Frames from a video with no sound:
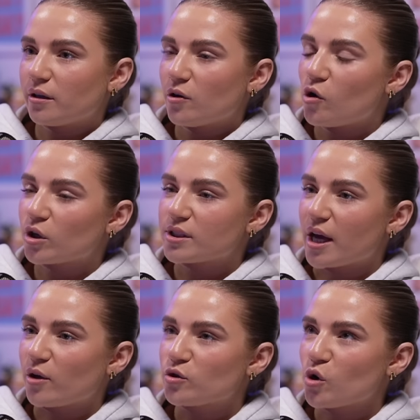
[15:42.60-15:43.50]
August
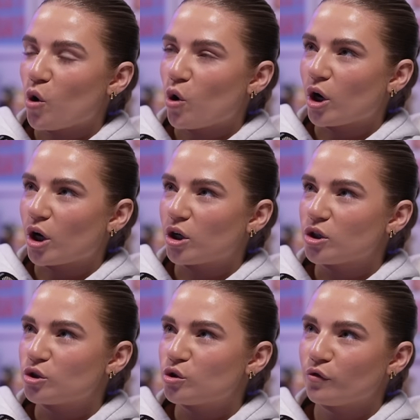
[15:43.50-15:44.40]
House, or
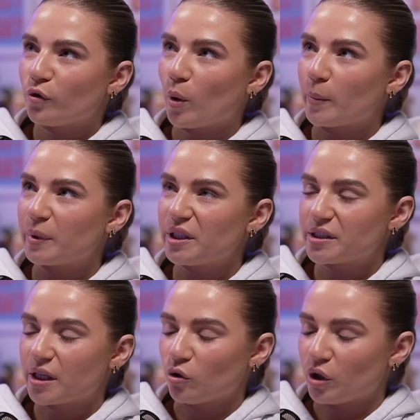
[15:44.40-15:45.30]
2-for-1
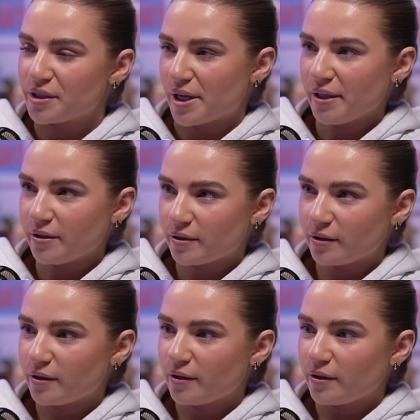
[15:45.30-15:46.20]
pizza at Nona Said.
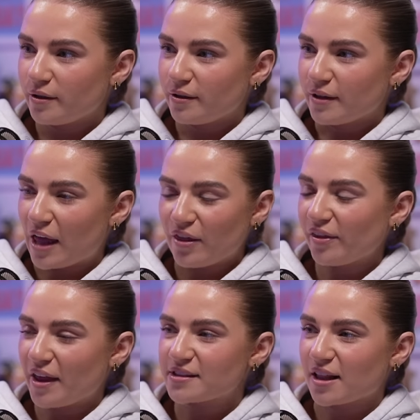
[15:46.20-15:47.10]
I think
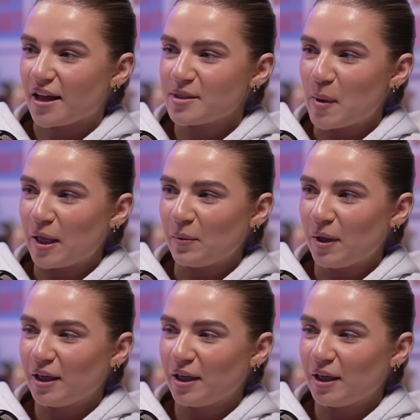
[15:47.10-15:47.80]
that's class, by the way.